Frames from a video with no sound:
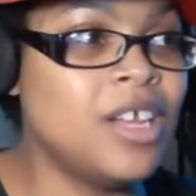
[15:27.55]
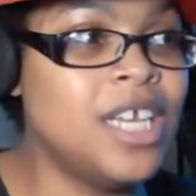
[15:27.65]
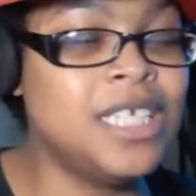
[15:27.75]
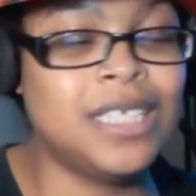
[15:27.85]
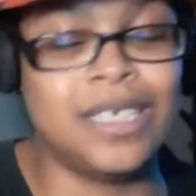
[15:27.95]

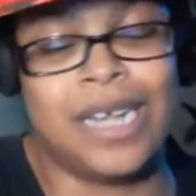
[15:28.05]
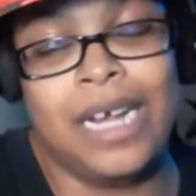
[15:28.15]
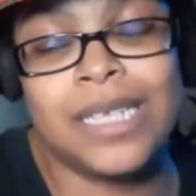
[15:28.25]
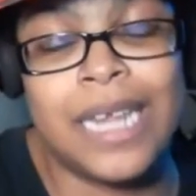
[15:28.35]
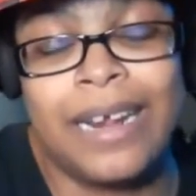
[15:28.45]
he's
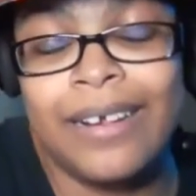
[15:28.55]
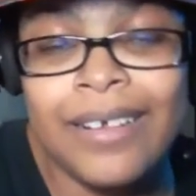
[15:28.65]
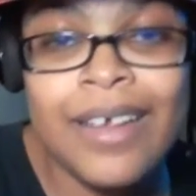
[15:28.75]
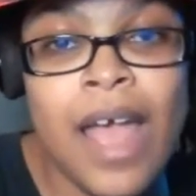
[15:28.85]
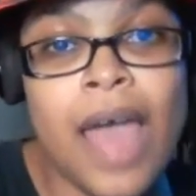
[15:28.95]

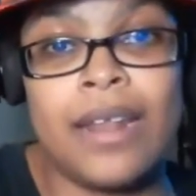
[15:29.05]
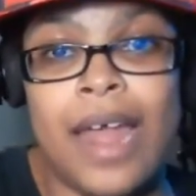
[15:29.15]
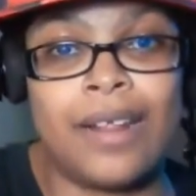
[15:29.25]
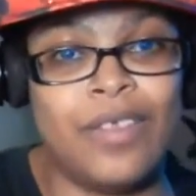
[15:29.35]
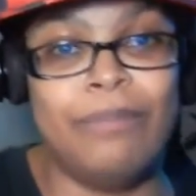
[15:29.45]
disgusting
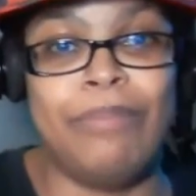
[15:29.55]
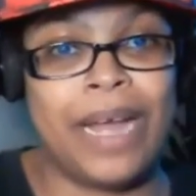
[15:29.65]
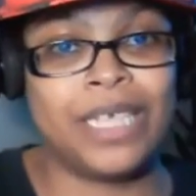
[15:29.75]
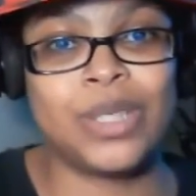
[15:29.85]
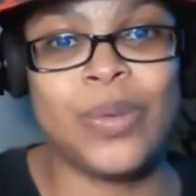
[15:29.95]
in like the
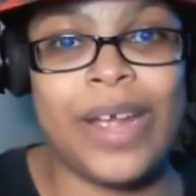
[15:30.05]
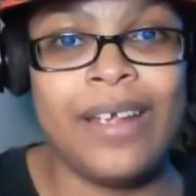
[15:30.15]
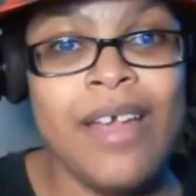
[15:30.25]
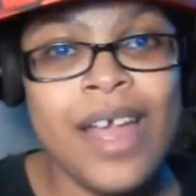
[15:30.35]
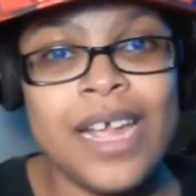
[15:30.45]
best way.